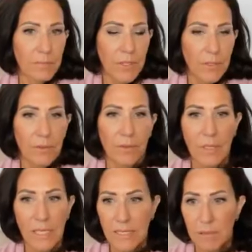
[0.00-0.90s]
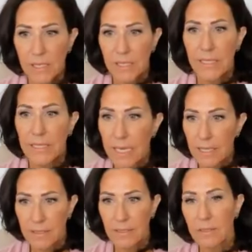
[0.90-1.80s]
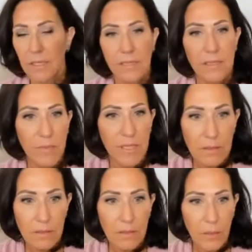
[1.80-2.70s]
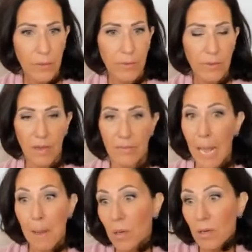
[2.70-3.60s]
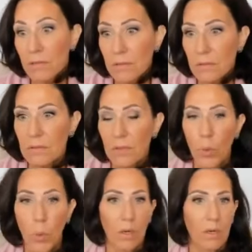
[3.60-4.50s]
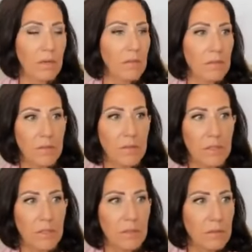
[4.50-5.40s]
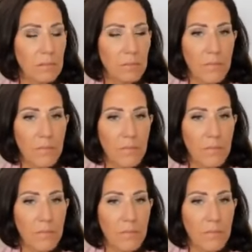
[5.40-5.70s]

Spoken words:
you know, the glycemic index and the glycemic load of an apple, or, you know,